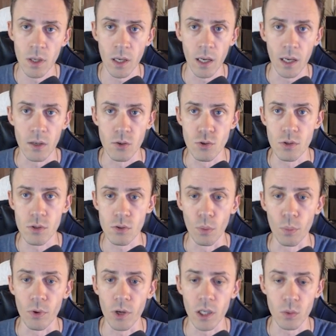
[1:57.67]
and just
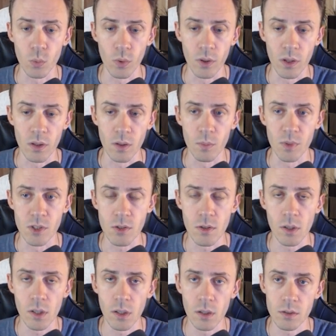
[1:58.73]
operate within the
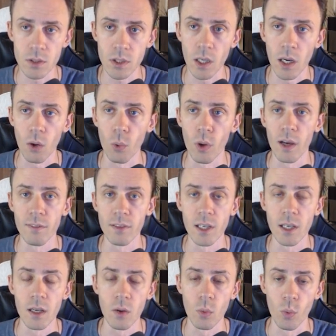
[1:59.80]
materials.
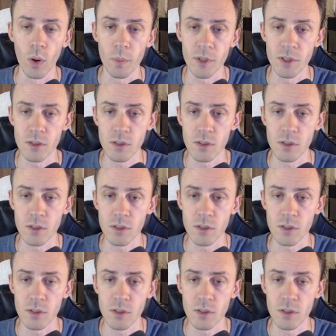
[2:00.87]
However, weapons